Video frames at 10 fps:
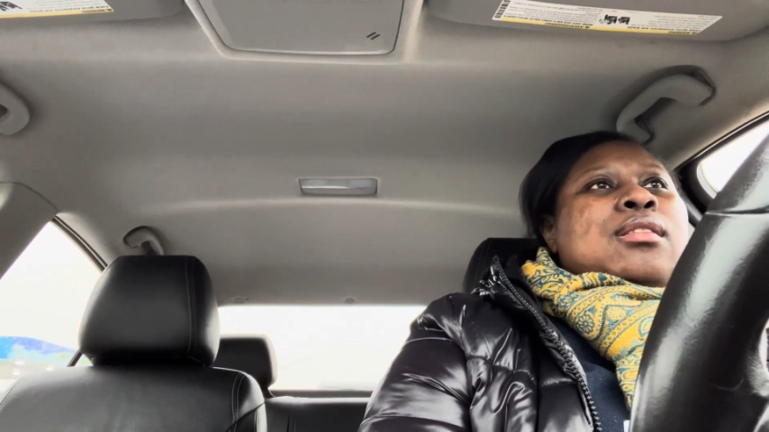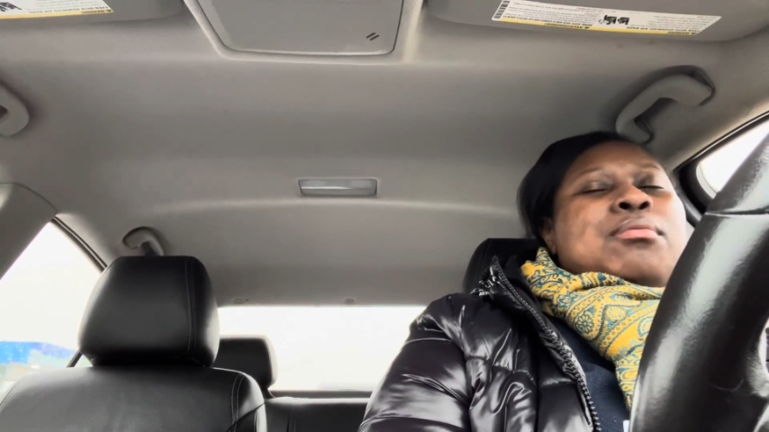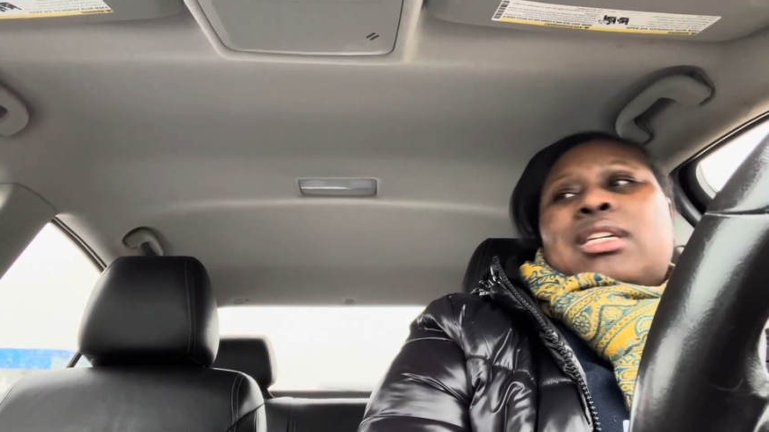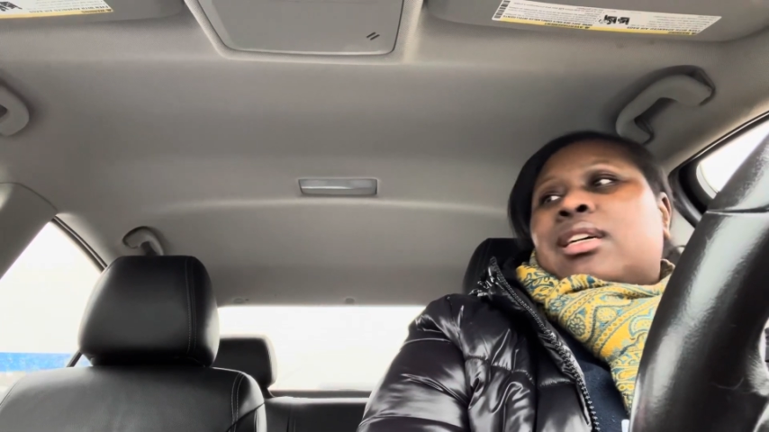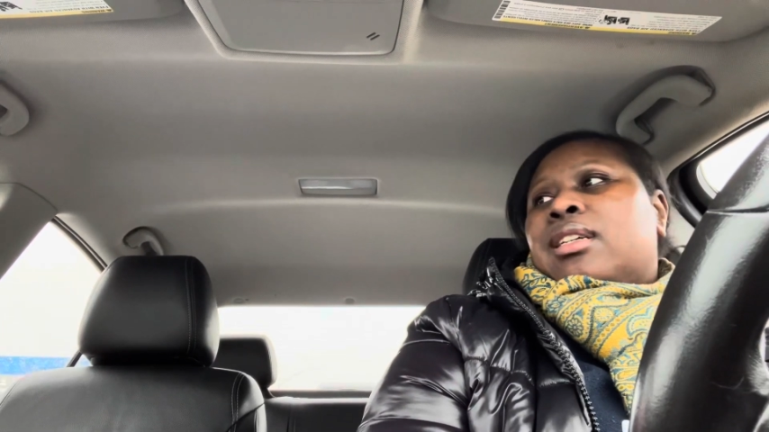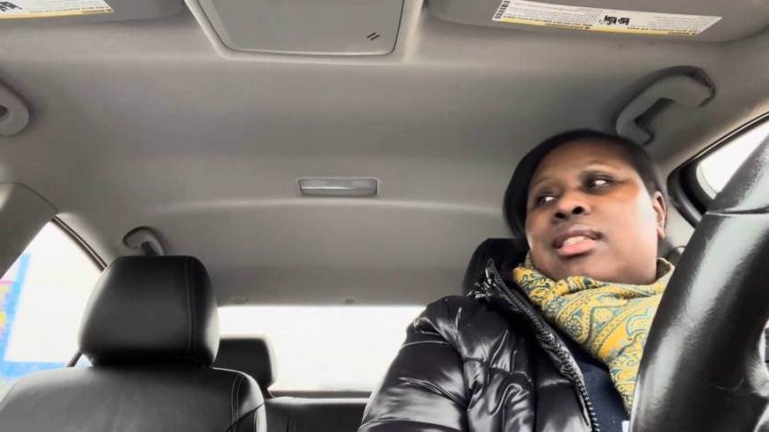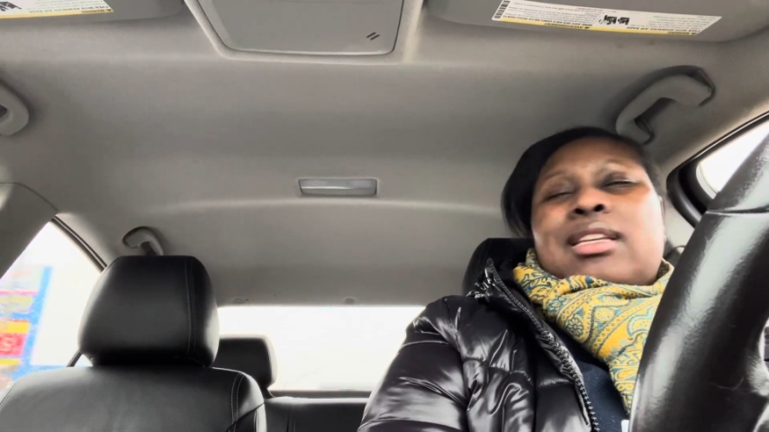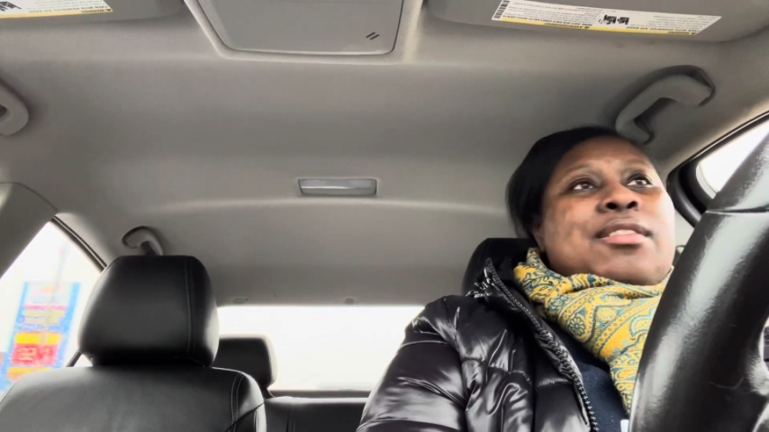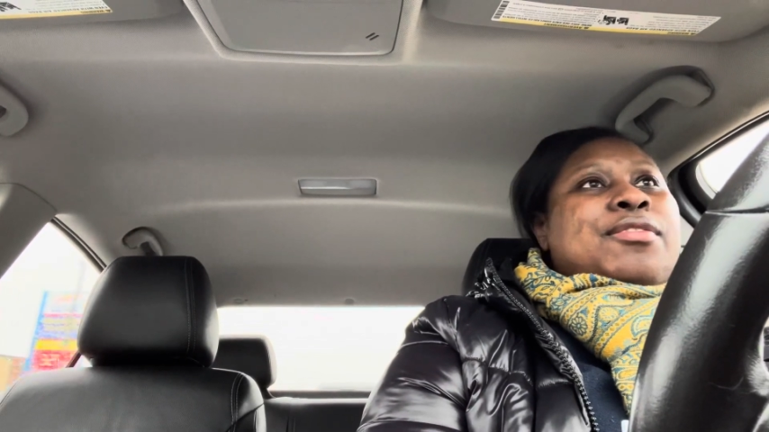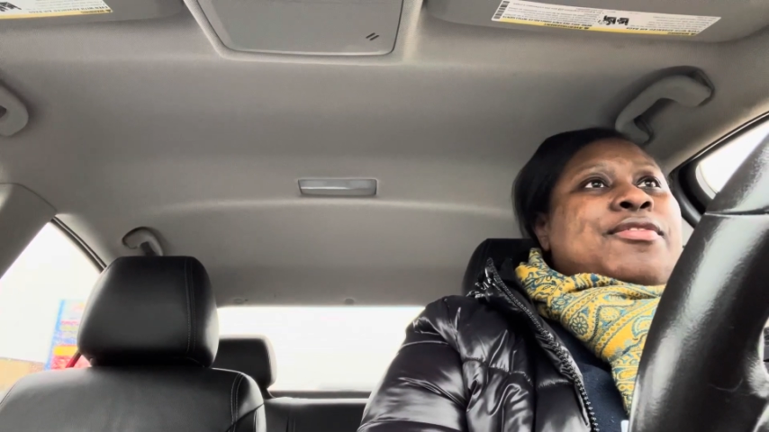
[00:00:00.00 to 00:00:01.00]
Because
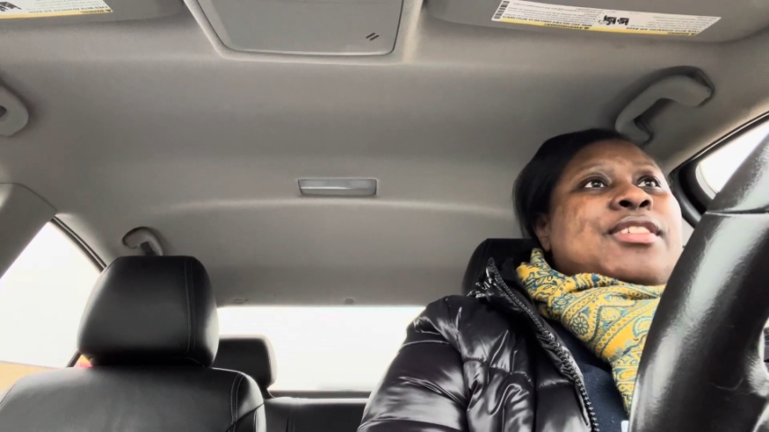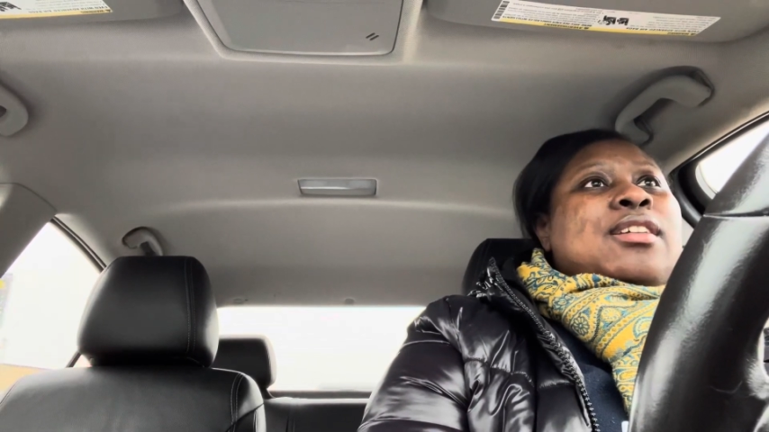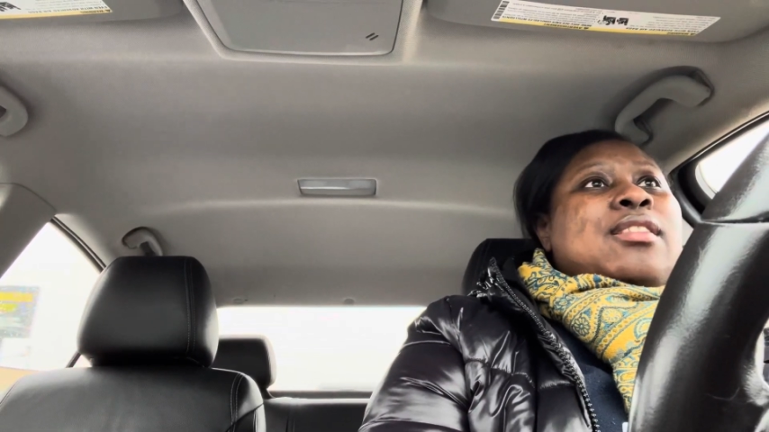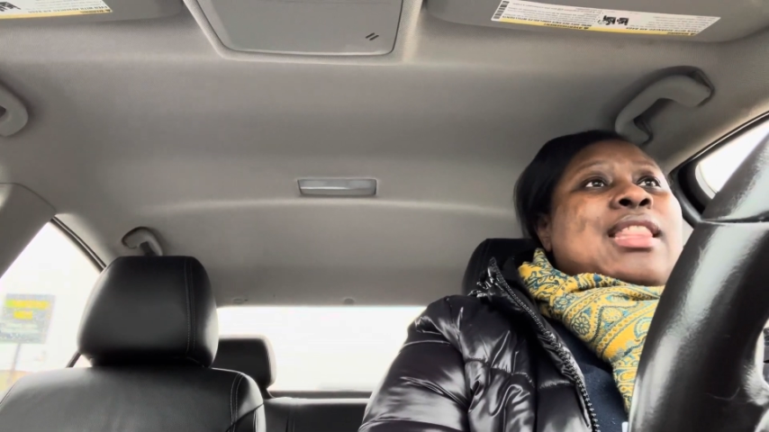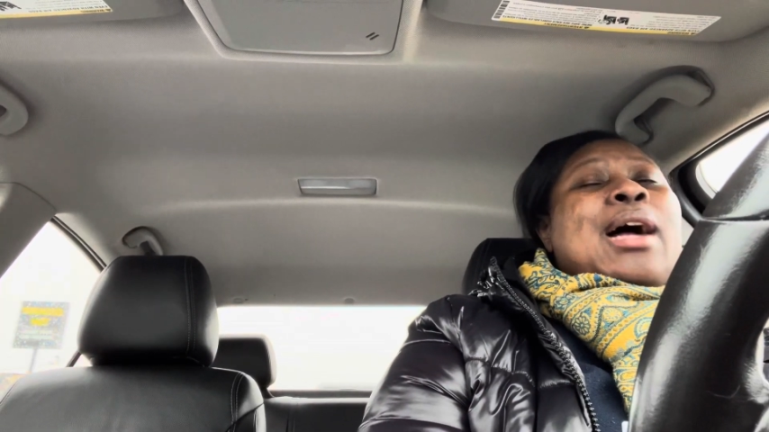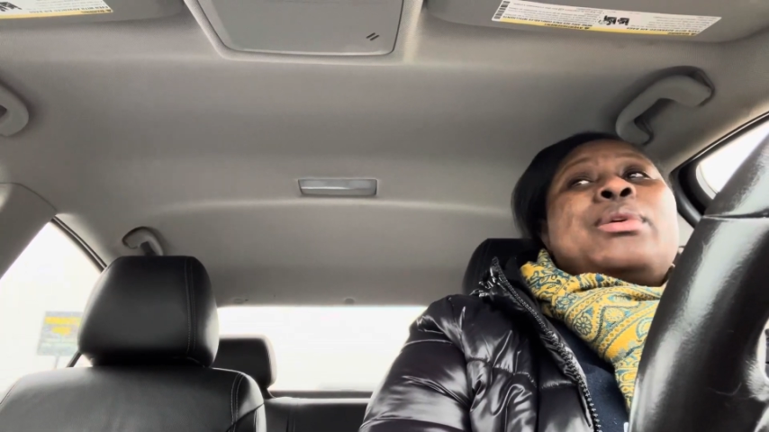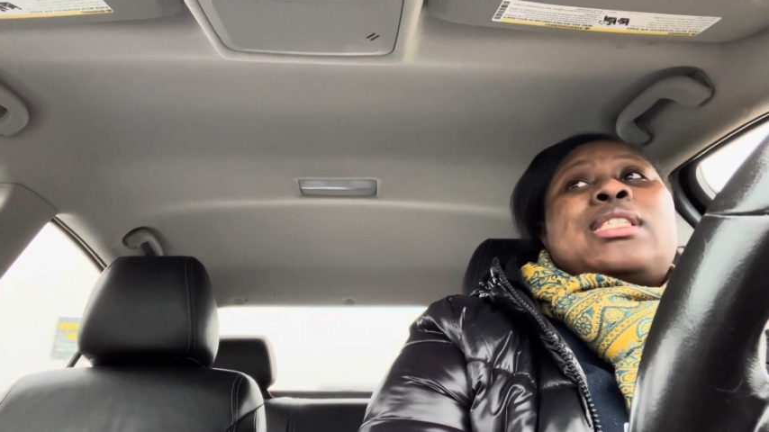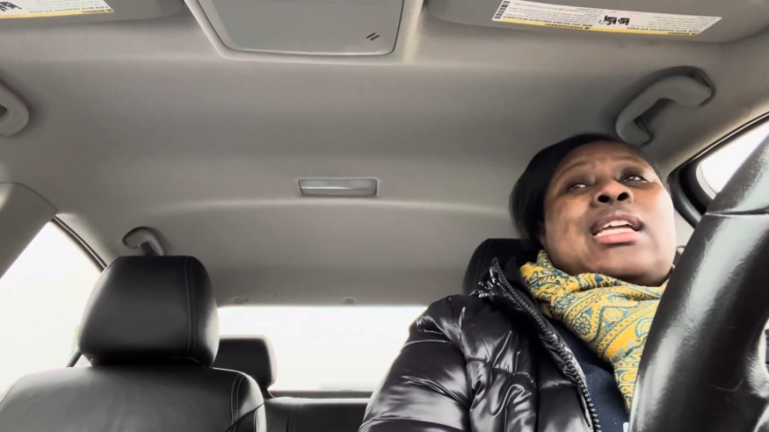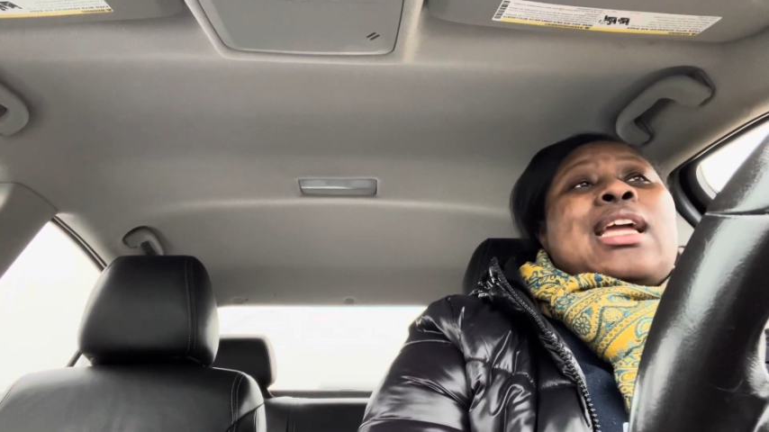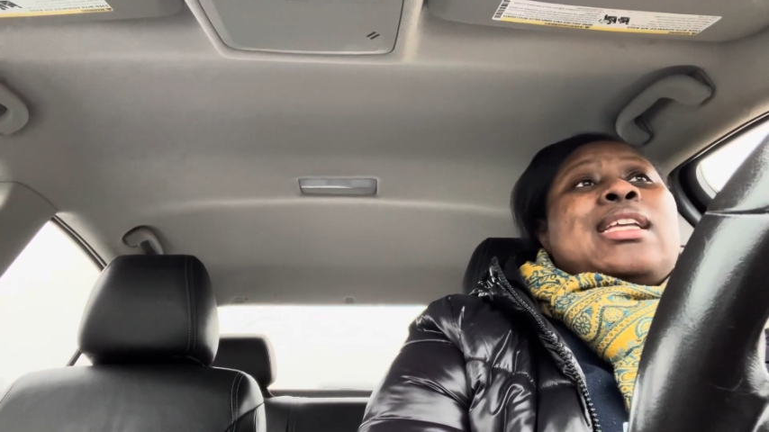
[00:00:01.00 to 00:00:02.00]
if that was
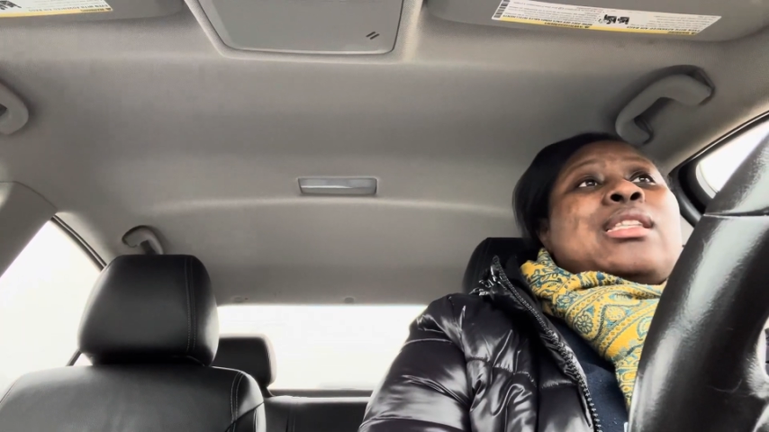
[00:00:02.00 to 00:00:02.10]
the case,